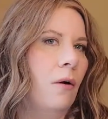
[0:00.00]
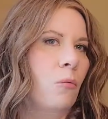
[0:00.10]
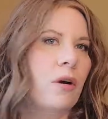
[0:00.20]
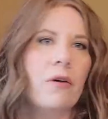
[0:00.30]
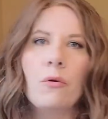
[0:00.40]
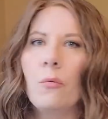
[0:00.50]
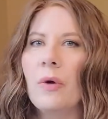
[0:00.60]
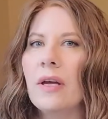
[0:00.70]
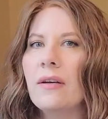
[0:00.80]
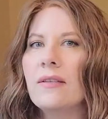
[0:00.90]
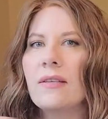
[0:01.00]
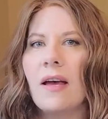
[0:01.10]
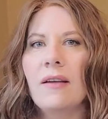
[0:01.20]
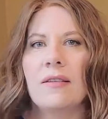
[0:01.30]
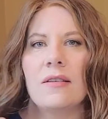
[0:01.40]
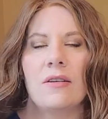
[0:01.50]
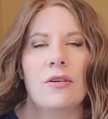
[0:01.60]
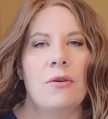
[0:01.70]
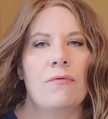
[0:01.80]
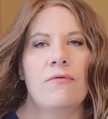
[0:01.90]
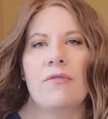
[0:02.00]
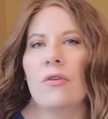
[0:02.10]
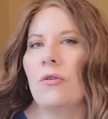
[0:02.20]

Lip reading: what other wigs that feel